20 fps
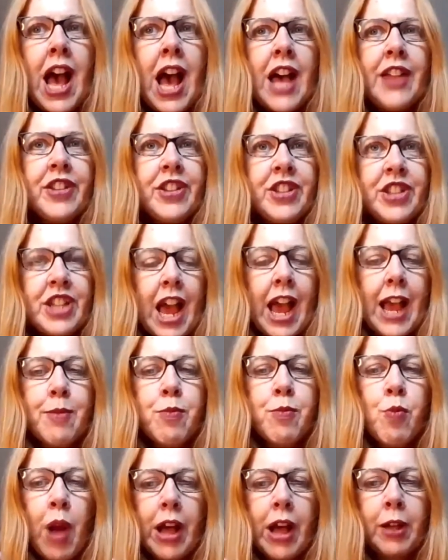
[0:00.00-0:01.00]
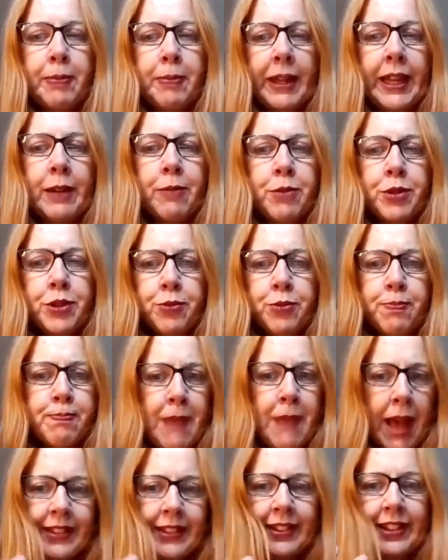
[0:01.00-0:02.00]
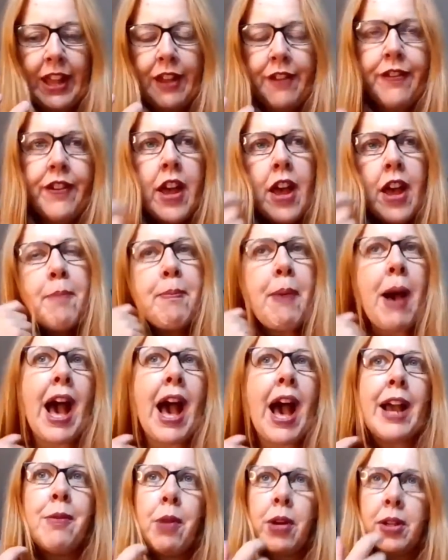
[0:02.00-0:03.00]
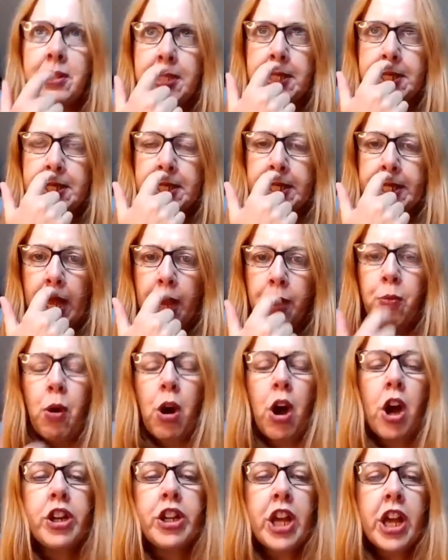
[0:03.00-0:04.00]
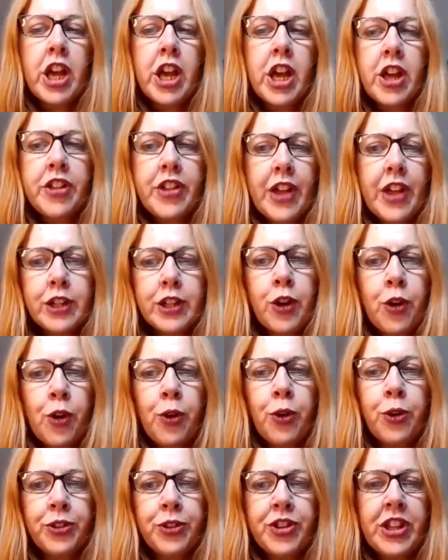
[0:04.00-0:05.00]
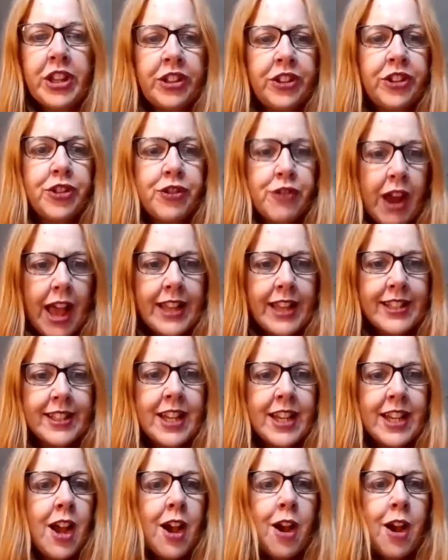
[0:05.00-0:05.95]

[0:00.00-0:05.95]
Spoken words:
At the time, wellbeing was massive, but I wanted to know what on earth had caused this stress.